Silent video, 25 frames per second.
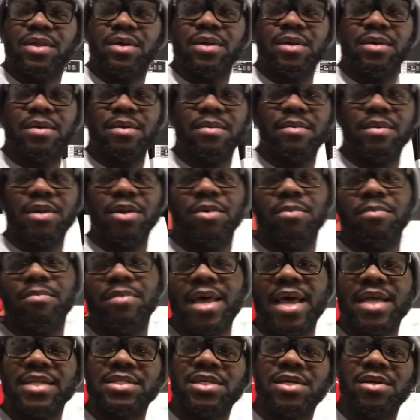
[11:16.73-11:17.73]
there? My little
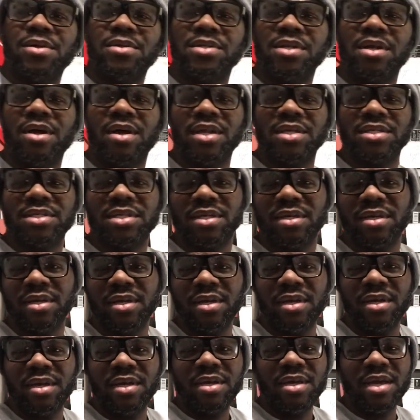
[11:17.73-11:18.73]
black toes and all this in.
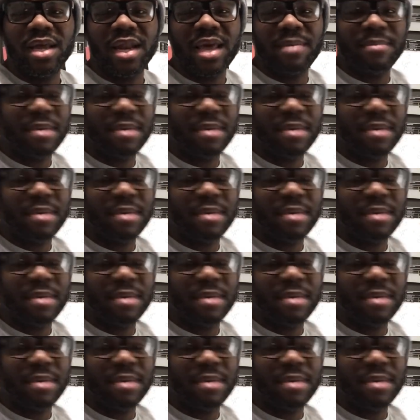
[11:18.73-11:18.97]
Y'all like